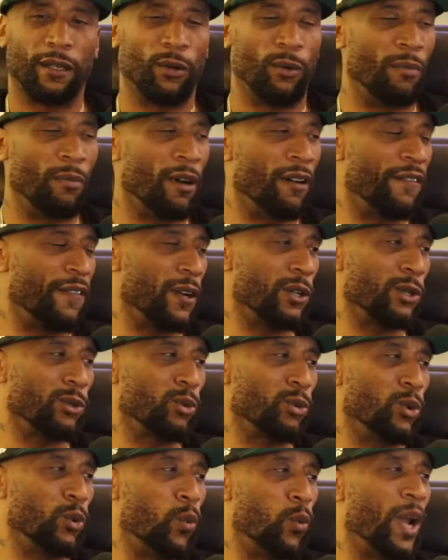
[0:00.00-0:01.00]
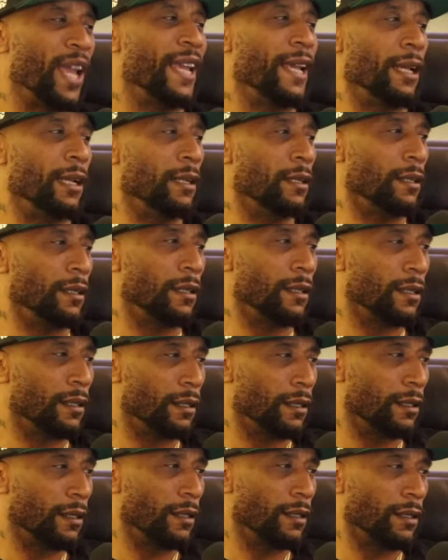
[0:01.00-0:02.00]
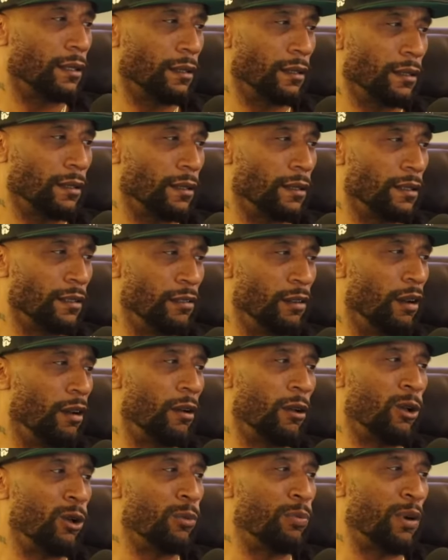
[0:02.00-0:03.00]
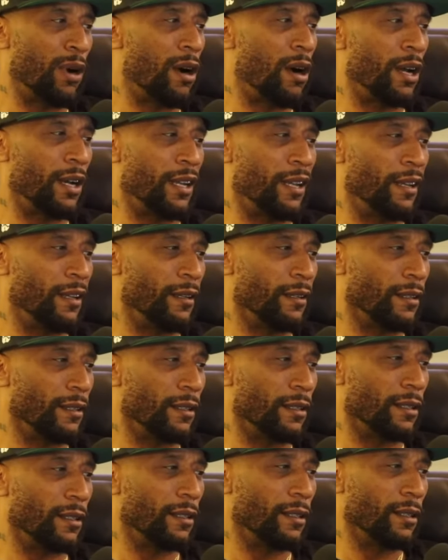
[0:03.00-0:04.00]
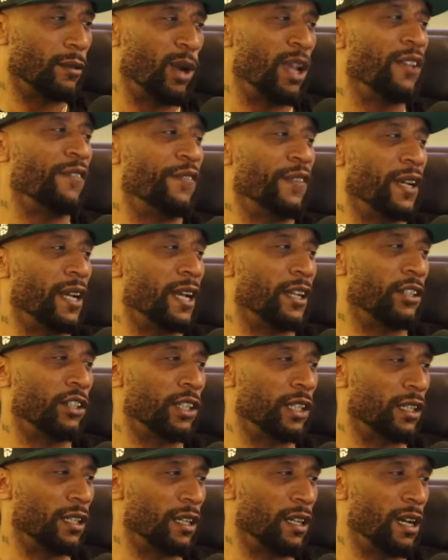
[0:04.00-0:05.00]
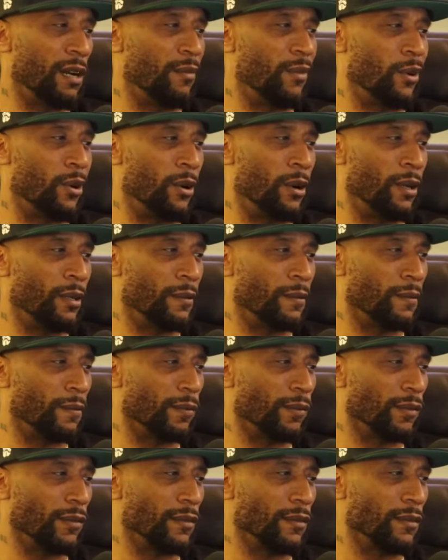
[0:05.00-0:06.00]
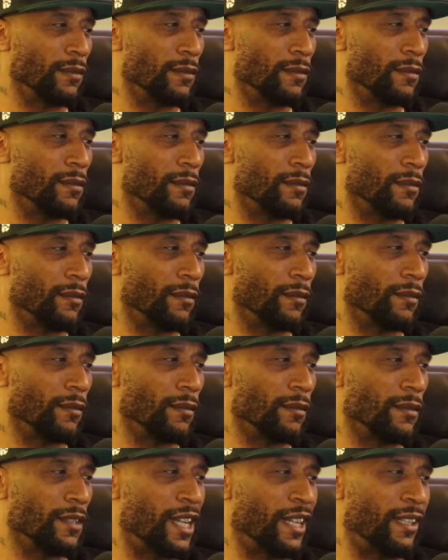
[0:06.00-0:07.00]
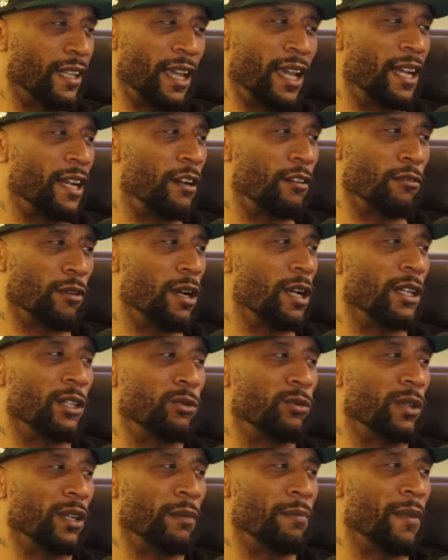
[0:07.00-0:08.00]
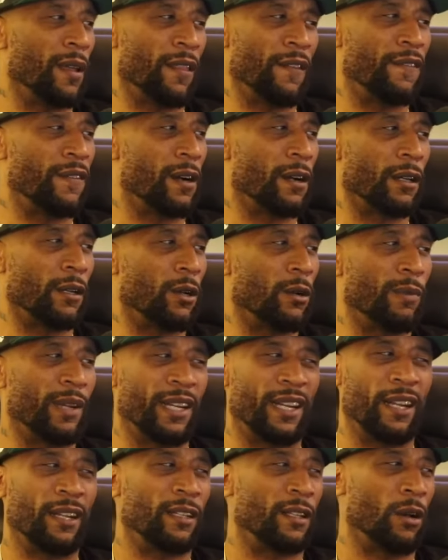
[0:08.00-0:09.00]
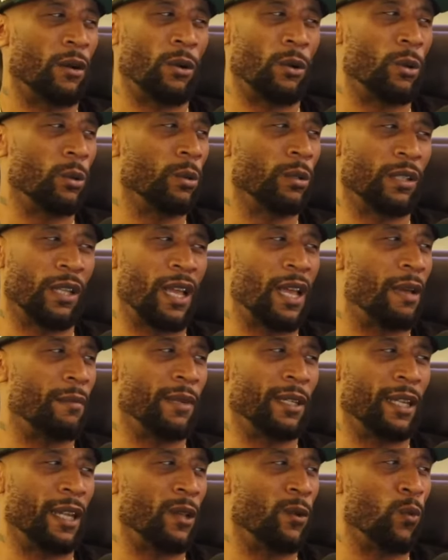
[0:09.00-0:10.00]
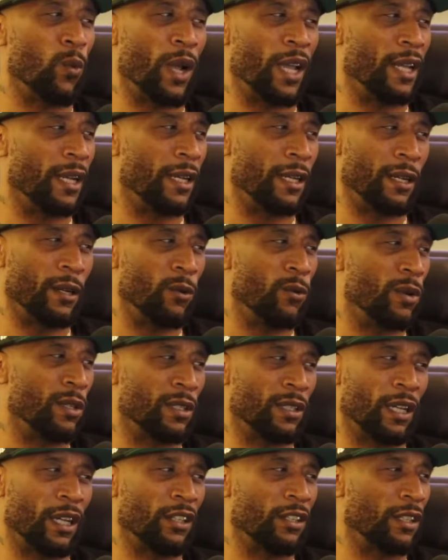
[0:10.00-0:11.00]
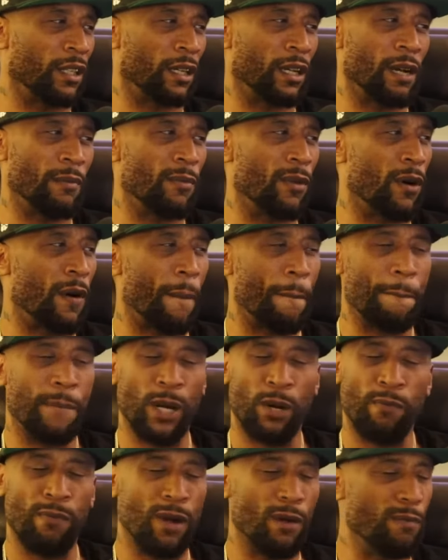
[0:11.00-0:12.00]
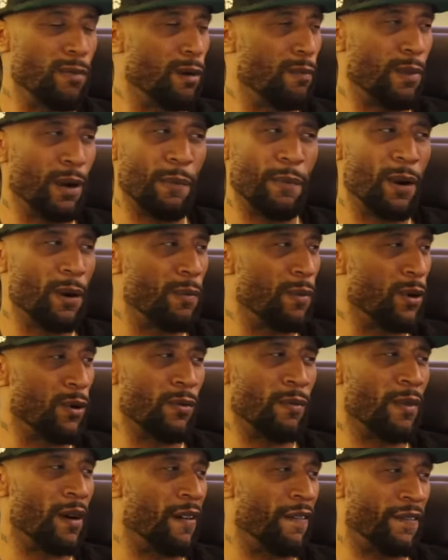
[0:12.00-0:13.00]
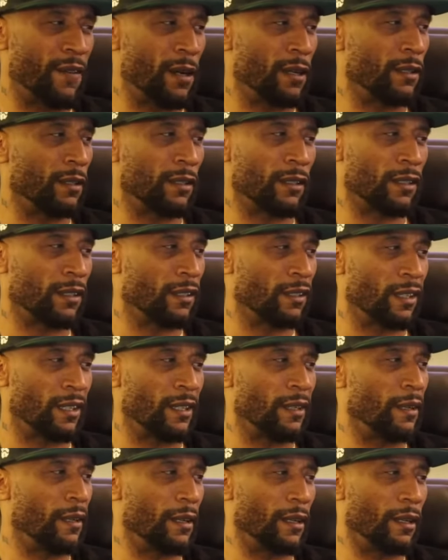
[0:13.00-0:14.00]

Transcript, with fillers: motherfuckers would wait through the whole party, mm-hmm. wait for that shit to come on. Like they had a grudge with a motherfucker the whole, but they, the whole time, but they waited, and once that shit come on, boom, boom, boom, boom, boom, boom, motherfuckers just start